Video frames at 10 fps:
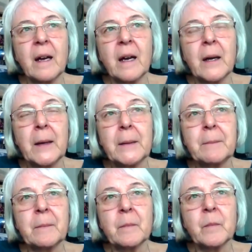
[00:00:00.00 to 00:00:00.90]
um,
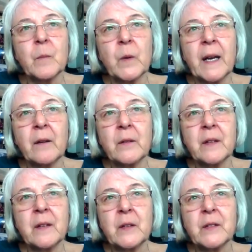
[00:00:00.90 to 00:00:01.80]
when I was
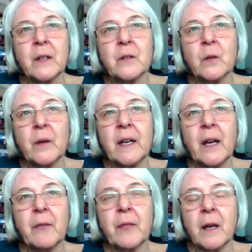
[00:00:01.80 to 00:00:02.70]
in the sixth grade,
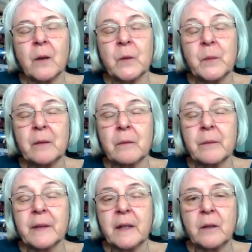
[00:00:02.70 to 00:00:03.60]
I thought it would be
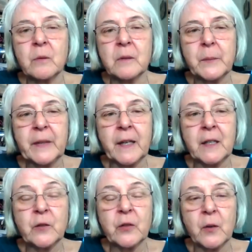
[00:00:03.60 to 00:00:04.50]
really cool to be an
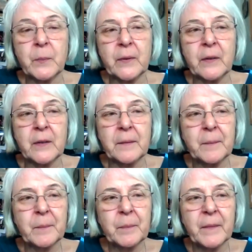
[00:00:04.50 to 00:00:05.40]
interpreter.
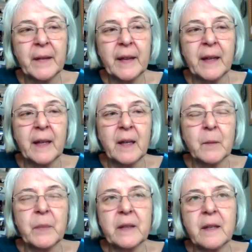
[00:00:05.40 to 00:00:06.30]

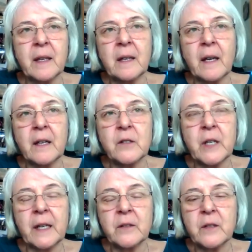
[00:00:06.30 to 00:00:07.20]
But then I
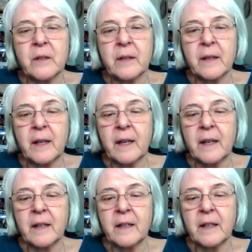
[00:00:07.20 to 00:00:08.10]
changed
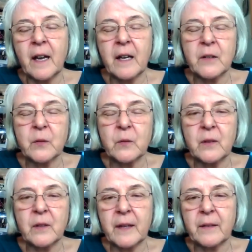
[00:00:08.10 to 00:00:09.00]
and in high
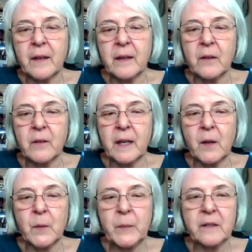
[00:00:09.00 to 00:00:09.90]
school, I thought, okay, I'll
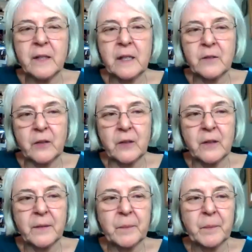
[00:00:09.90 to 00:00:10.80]
be a teacher.
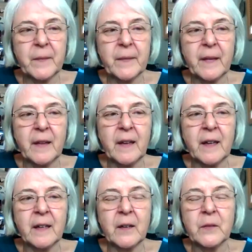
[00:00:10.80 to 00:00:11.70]

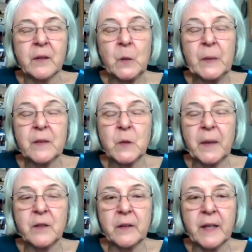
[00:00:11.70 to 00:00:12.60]
And I was going to be a
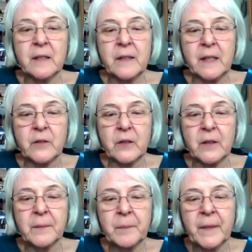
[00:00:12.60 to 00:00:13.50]
special ed teacher.